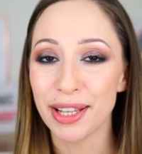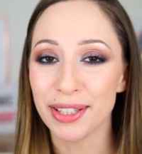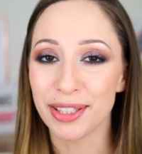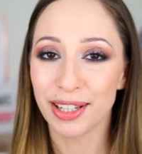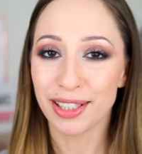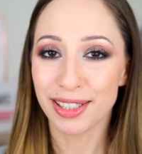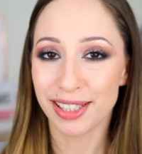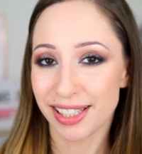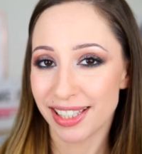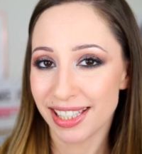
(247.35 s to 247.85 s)
and
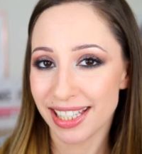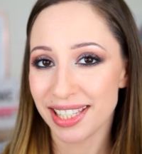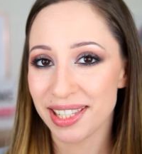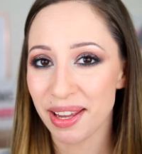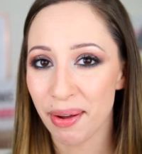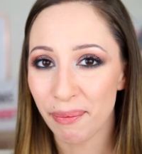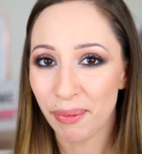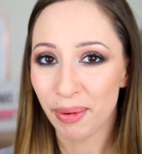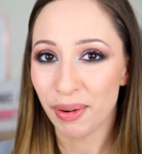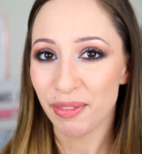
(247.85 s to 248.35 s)
also see
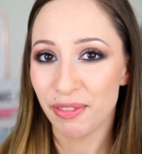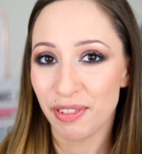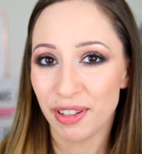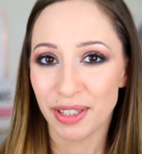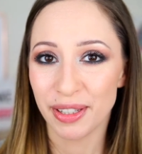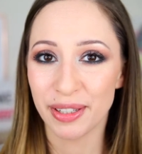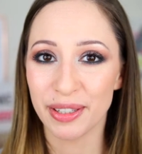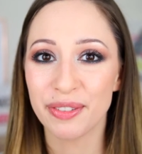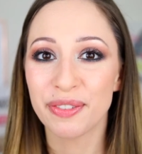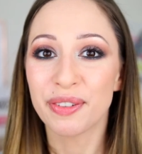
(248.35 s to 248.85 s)
some more
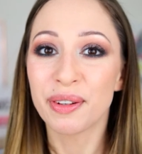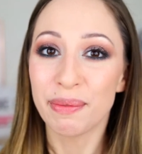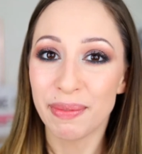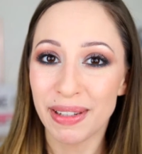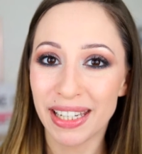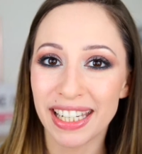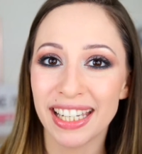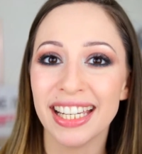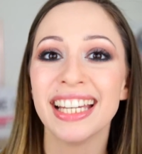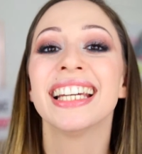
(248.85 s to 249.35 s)
videos from
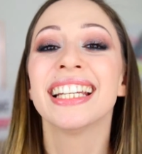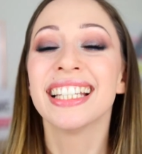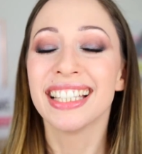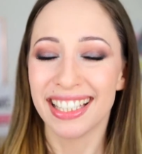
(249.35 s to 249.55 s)
me,